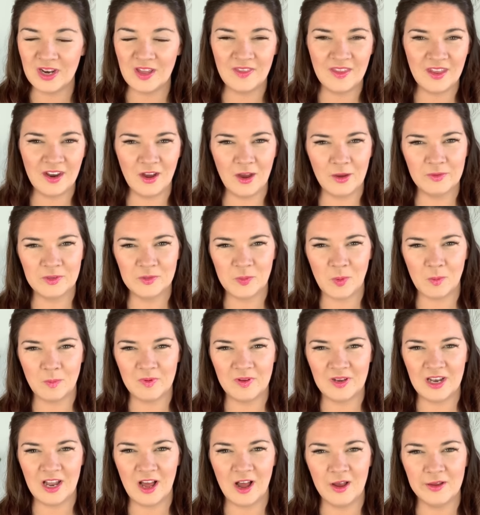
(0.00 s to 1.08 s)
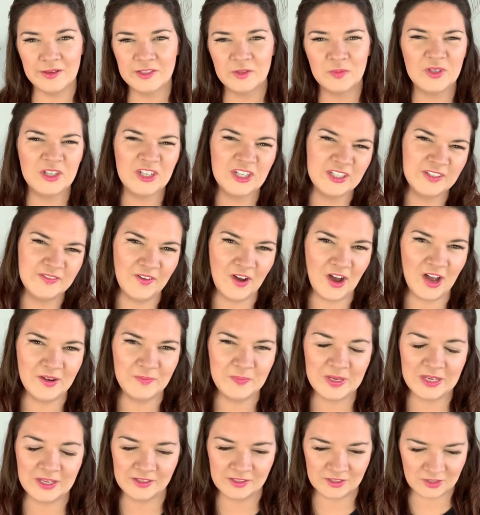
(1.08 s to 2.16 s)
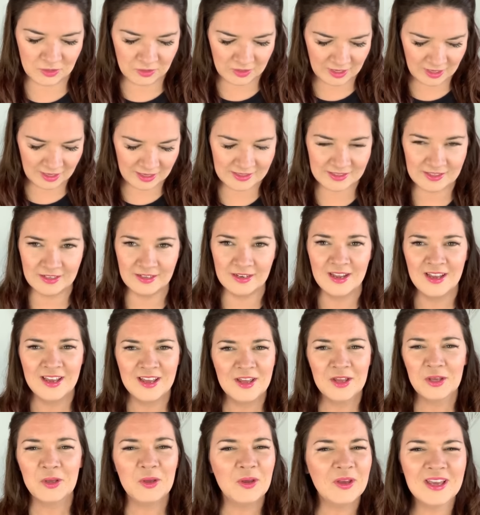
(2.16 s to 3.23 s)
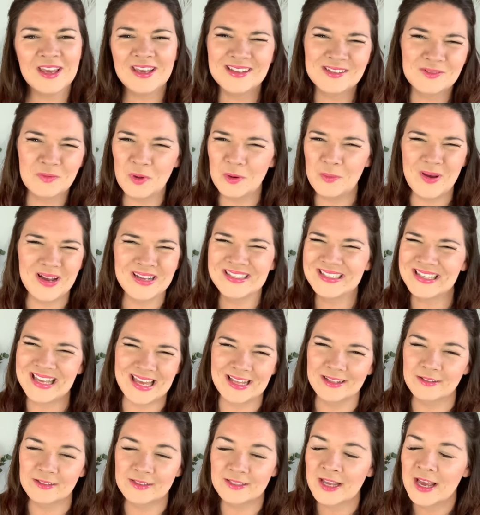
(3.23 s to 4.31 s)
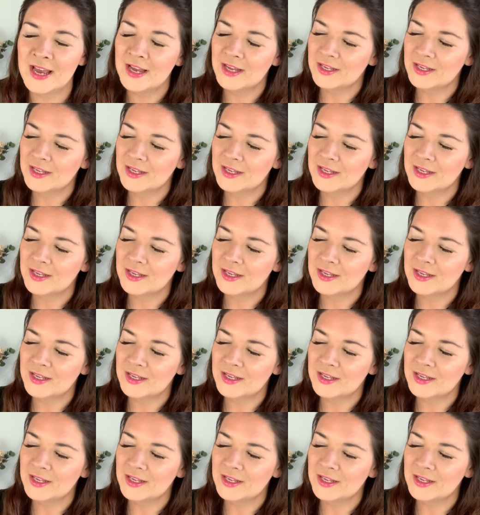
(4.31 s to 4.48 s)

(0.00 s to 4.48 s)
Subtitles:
and then I was probably last, which is fine, because cooking isn't one of my skills.